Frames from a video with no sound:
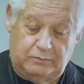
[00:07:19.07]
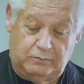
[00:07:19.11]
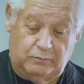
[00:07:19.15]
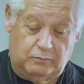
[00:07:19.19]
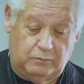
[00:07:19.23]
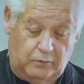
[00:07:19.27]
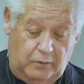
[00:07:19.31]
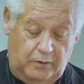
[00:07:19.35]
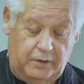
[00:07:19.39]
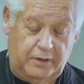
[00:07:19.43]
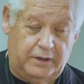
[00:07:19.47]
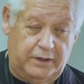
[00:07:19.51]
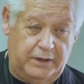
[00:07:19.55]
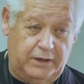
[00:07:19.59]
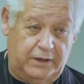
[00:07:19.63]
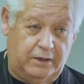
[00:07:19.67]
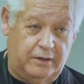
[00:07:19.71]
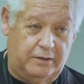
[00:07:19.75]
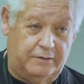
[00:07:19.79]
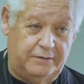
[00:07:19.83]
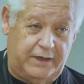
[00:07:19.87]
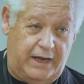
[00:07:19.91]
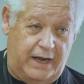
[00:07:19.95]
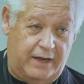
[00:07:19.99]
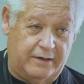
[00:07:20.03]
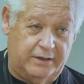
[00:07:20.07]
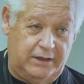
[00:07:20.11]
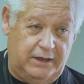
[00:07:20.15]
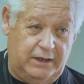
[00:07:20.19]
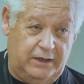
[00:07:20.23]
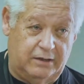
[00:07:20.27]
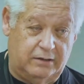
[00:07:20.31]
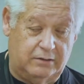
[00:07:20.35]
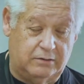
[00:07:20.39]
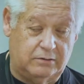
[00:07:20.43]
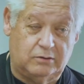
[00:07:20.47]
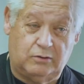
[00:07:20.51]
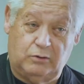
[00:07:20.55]
royally go
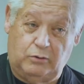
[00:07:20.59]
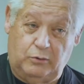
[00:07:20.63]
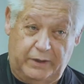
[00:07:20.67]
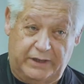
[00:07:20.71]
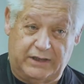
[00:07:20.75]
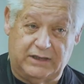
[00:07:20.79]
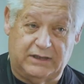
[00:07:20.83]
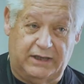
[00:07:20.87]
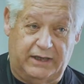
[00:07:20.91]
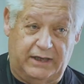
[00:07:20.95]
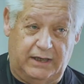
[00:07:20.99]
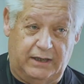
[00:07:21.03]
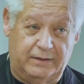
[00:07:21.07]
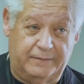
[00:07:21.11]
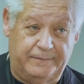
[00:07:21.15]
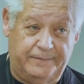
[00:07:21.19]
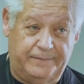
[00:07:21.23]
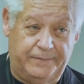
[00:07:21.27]
downhill quickly.